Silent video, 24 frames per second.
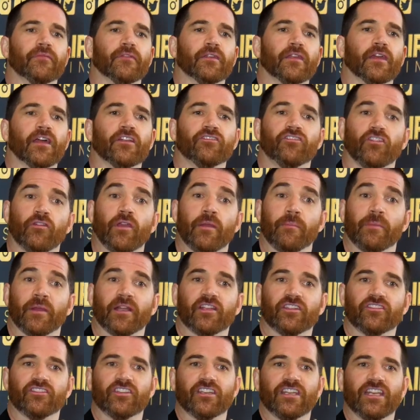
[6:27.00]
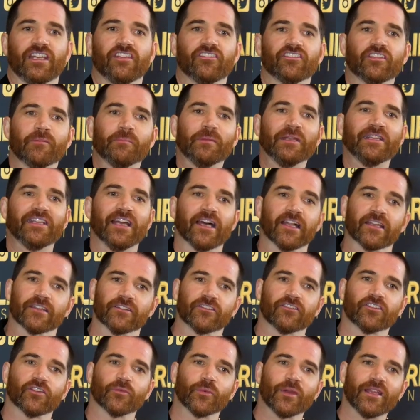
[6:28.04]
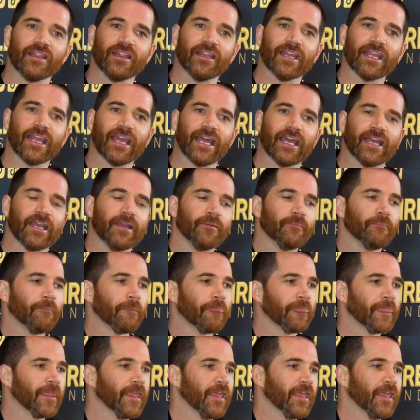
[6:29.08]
I do it because it needs to be done to win the game.